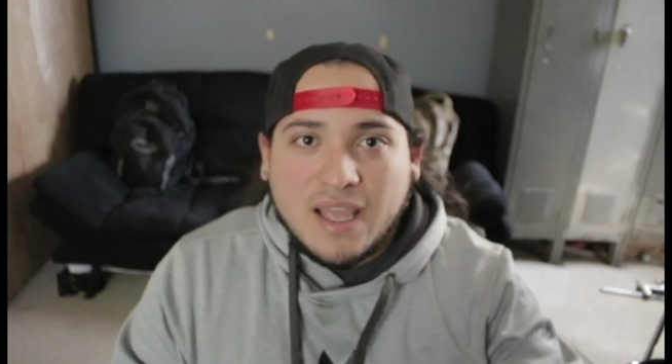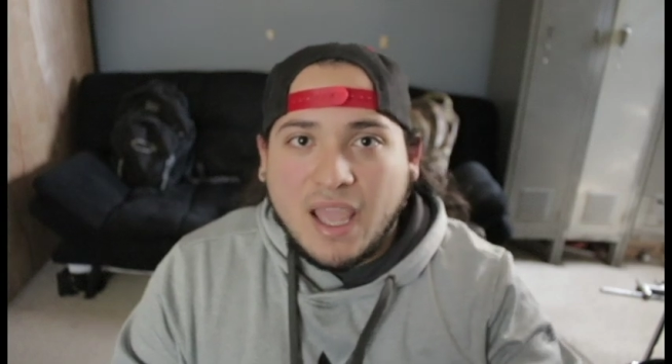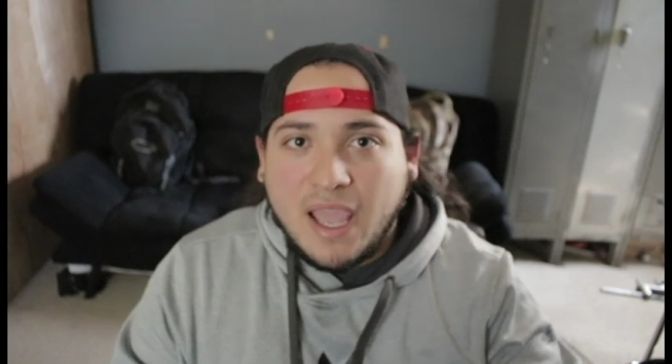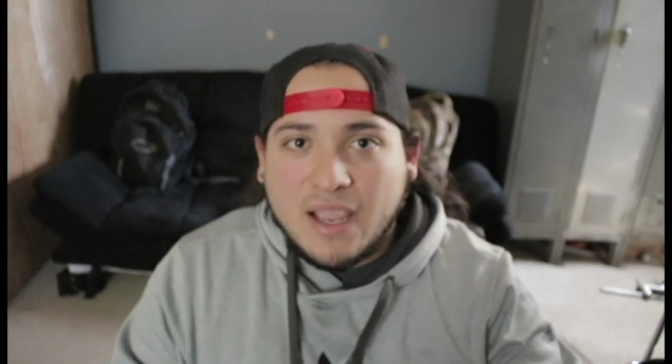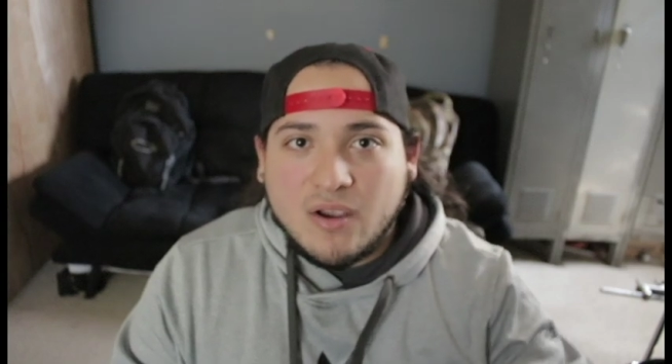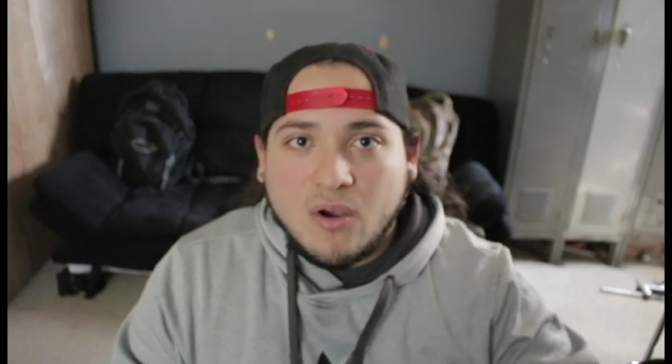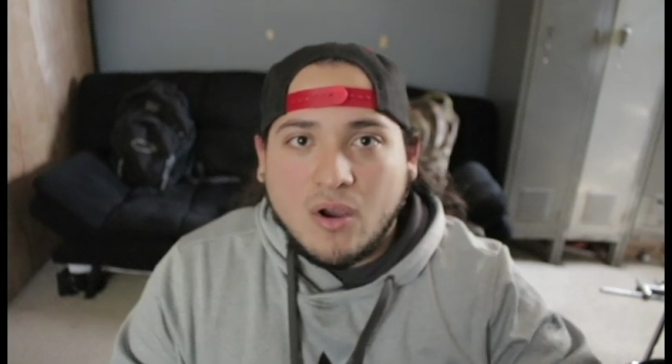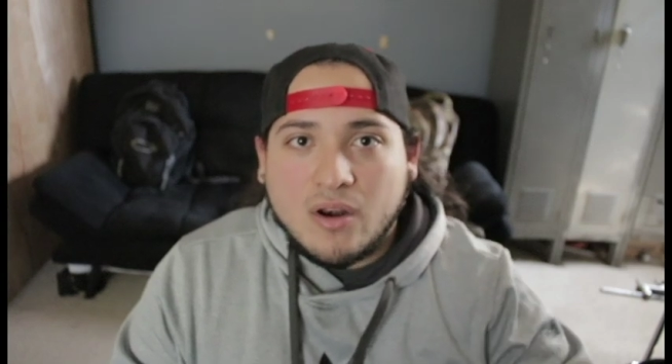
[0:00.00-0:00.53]

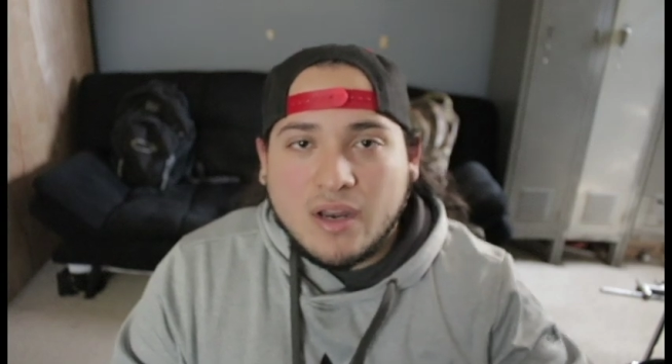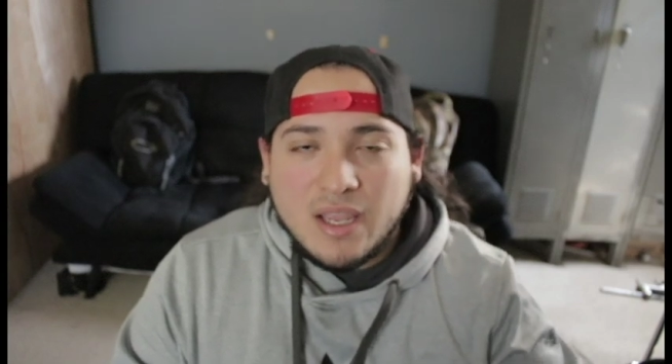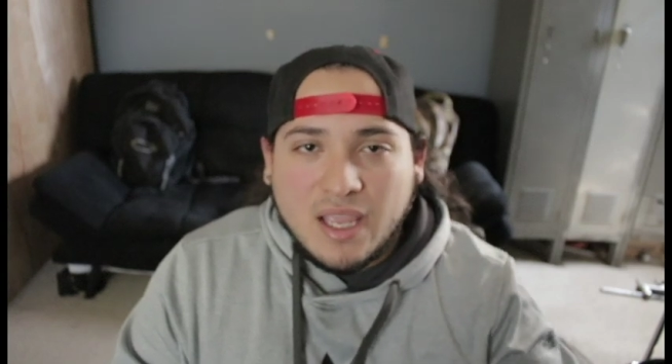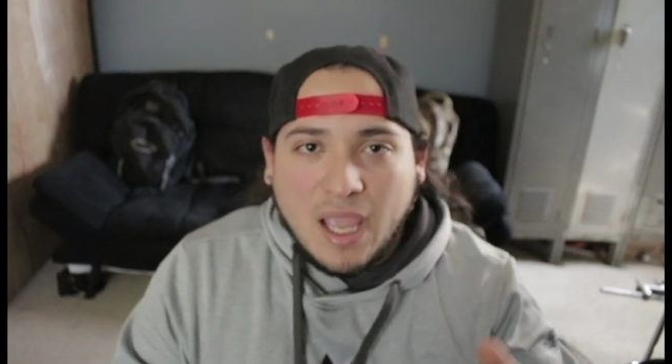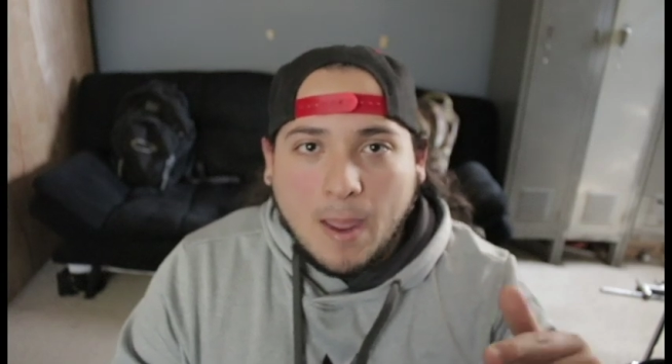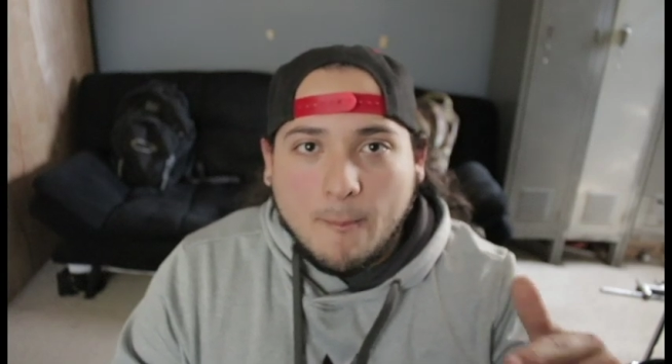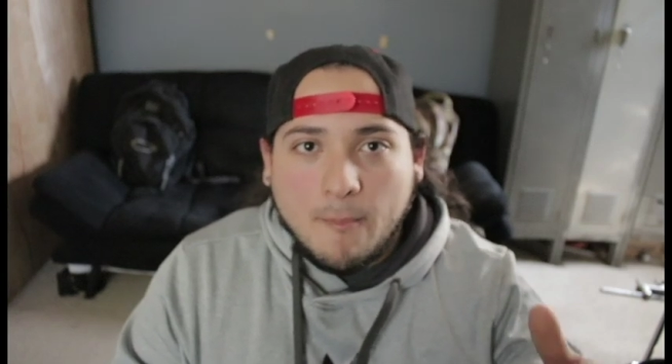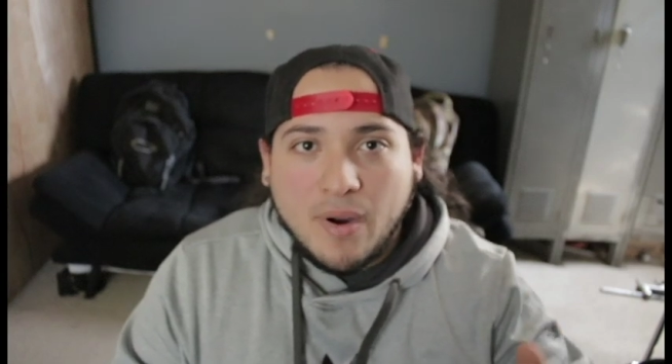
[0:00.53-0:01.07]
hang on,
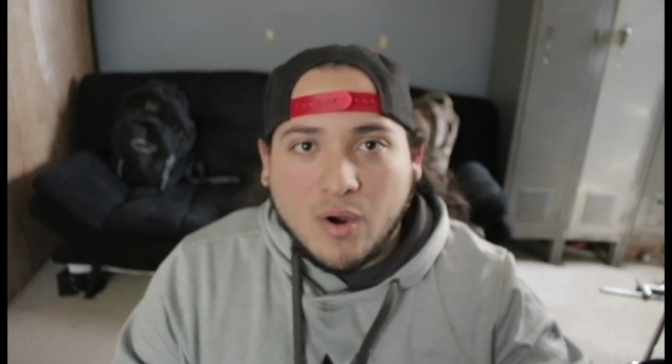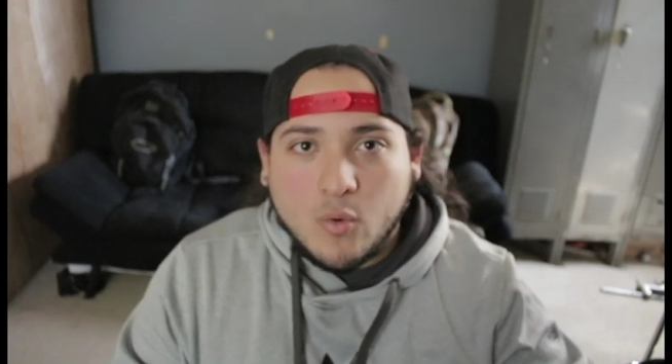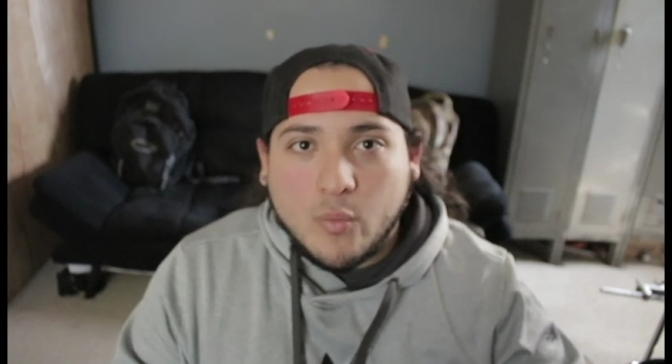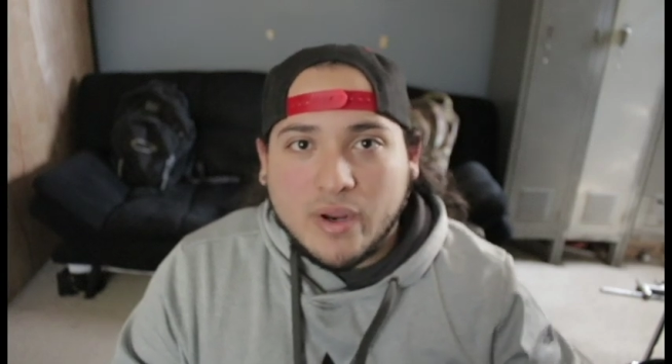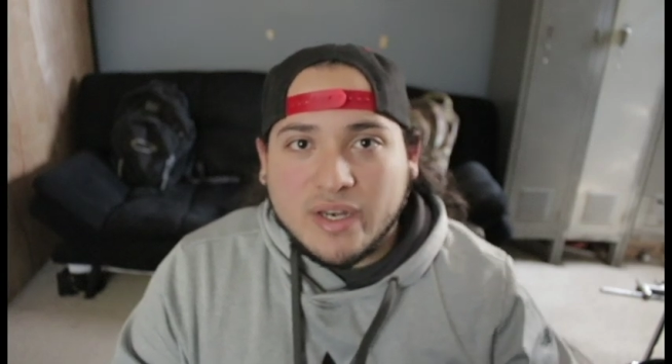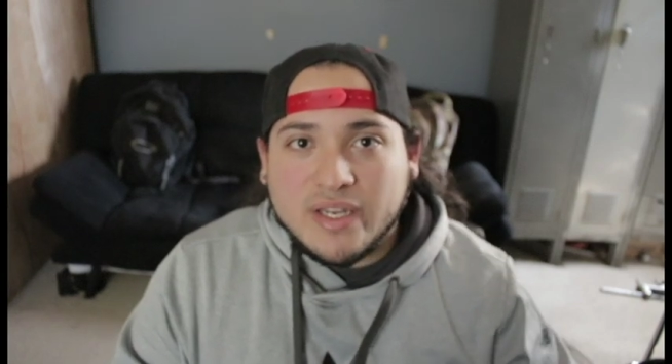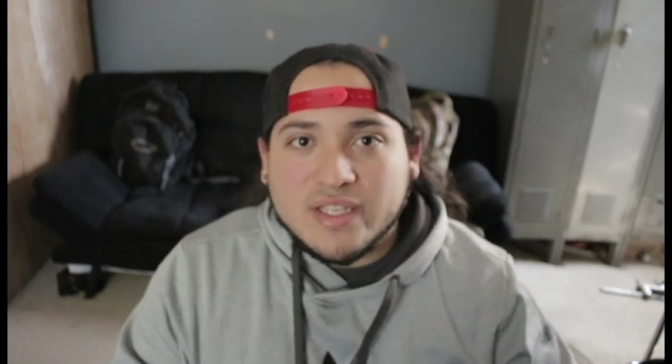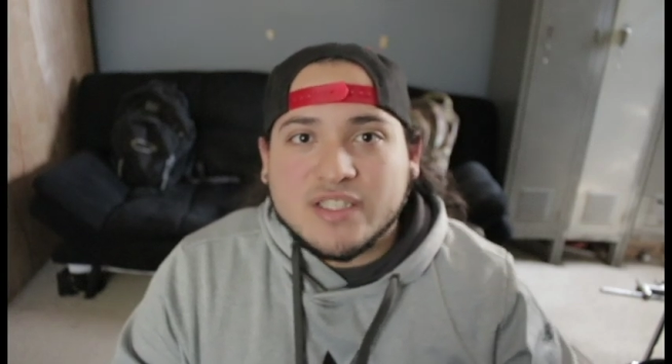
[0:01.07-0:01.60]
and bear
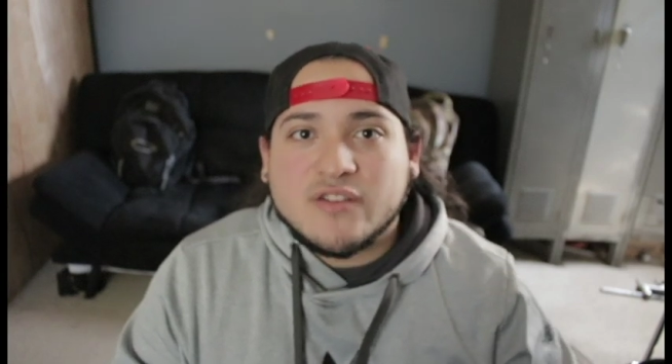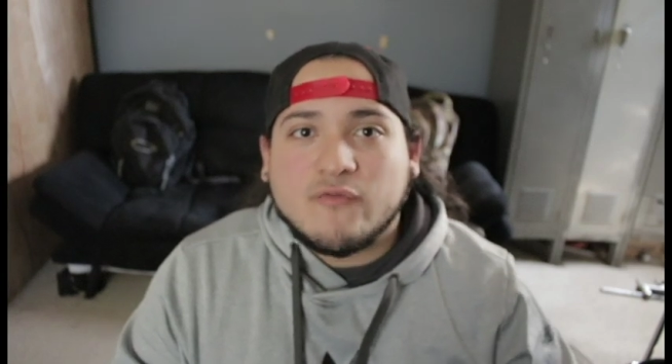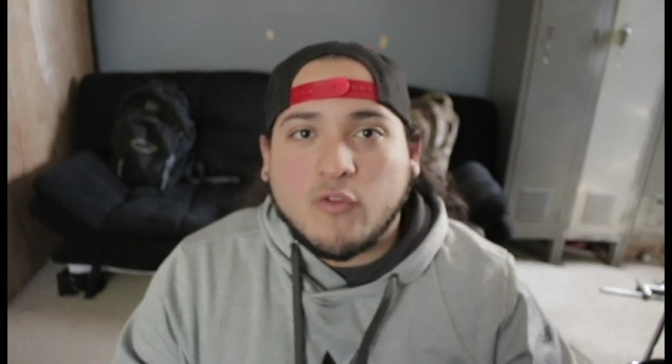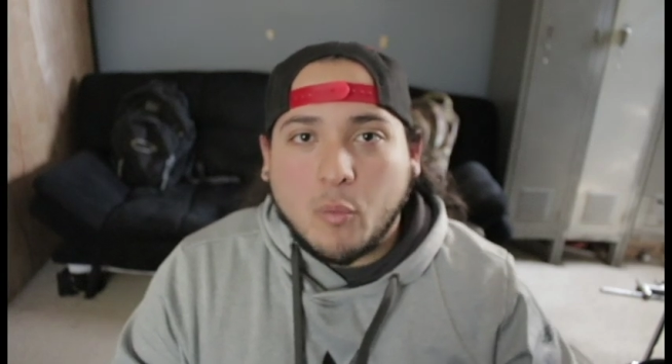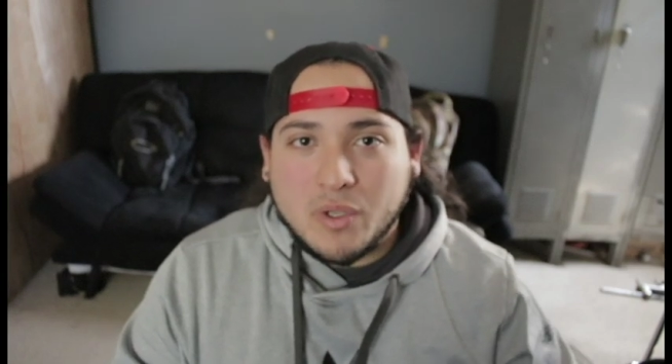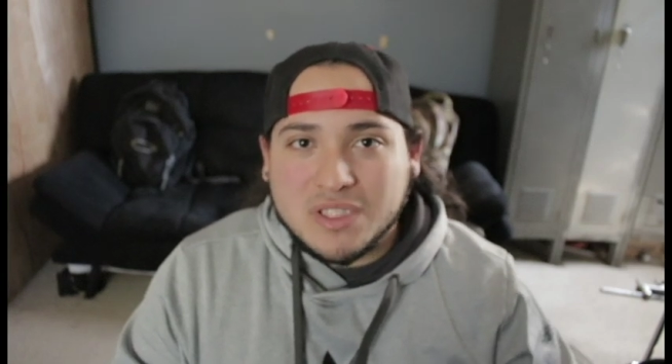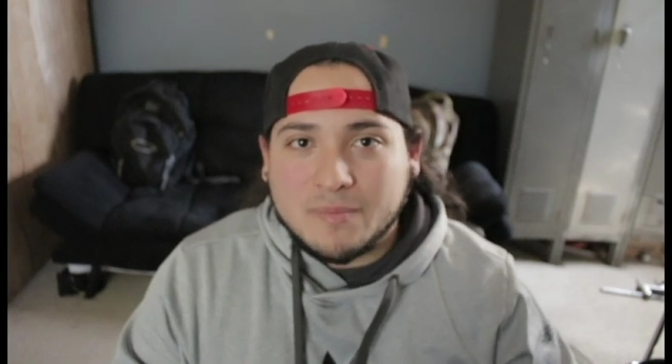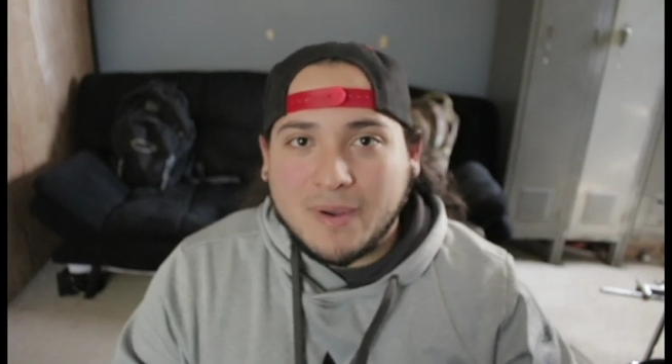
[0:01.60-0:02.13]
witness
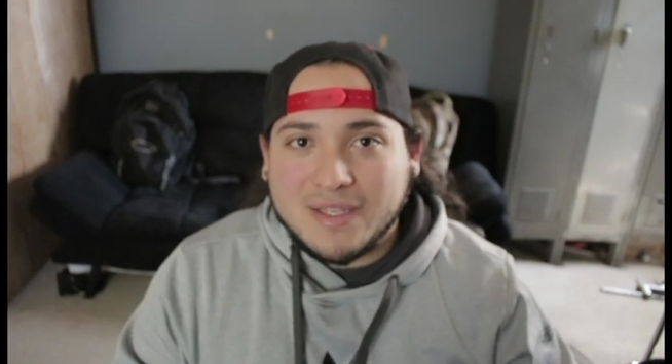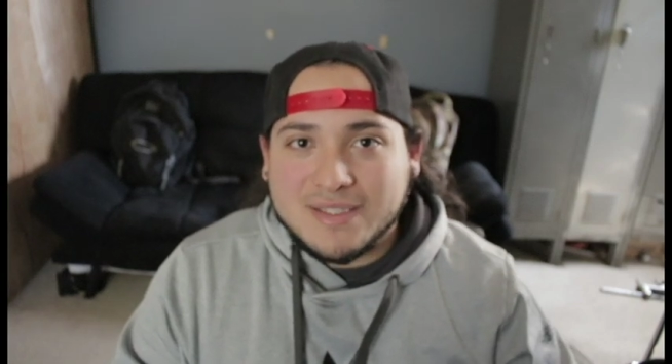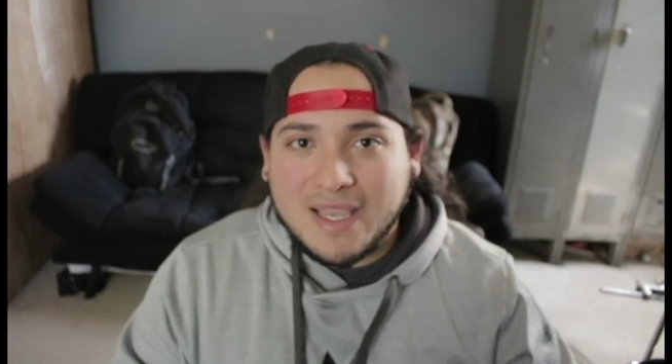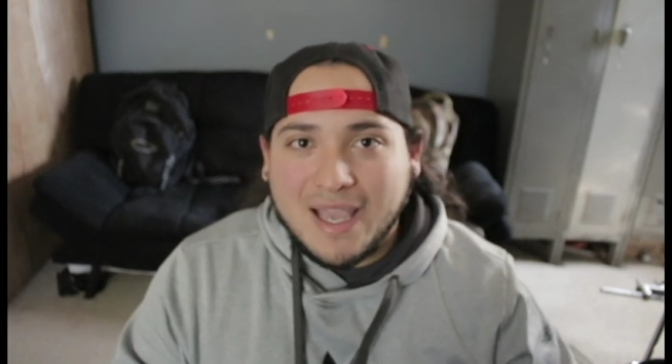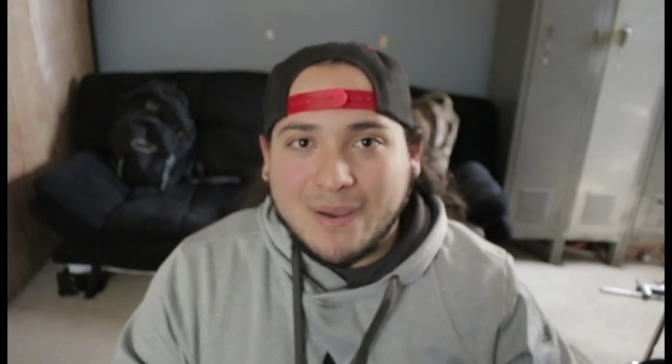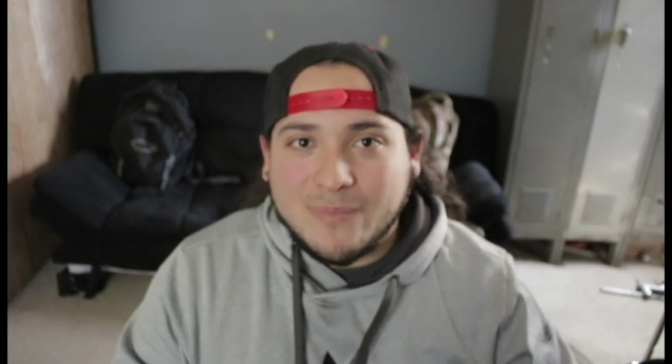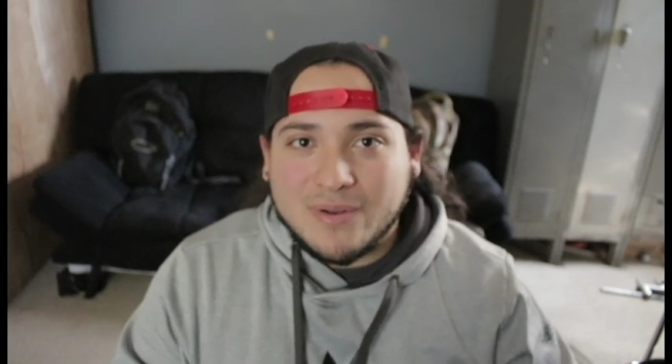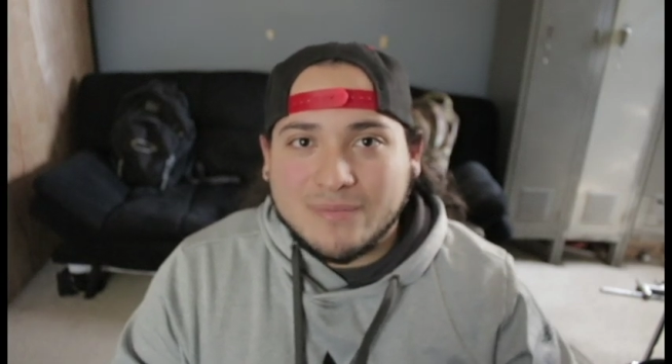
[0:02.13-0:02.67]
for what's about to
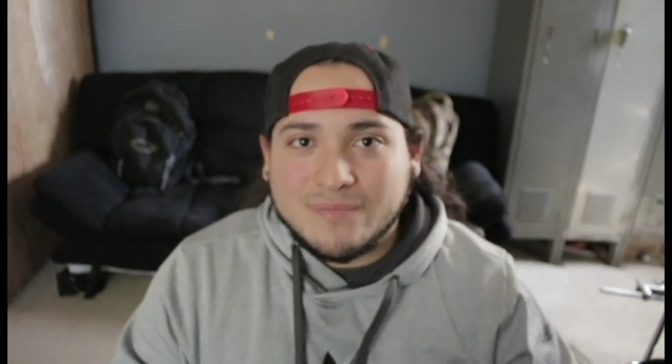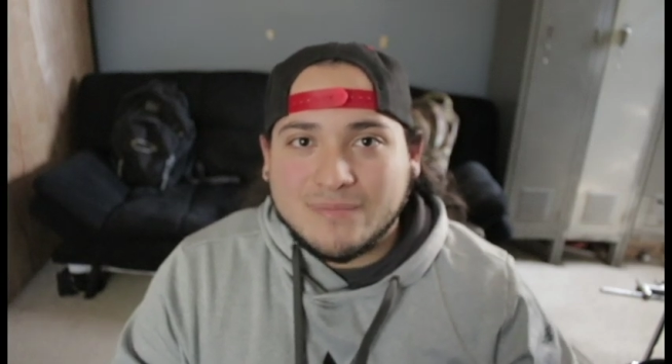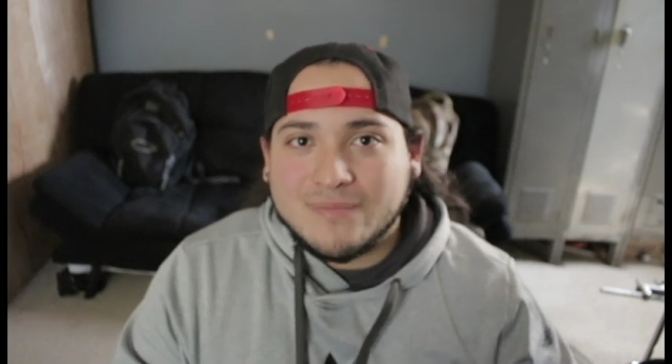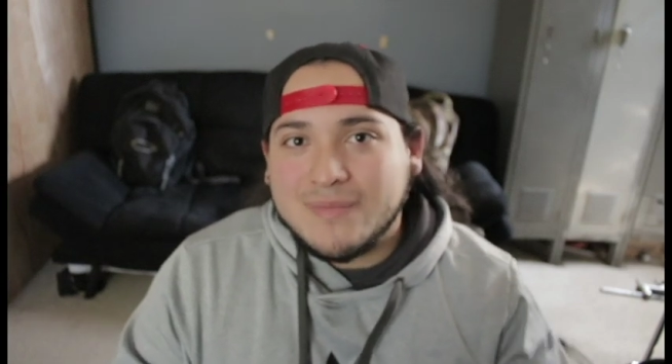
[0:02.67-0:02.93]
happen.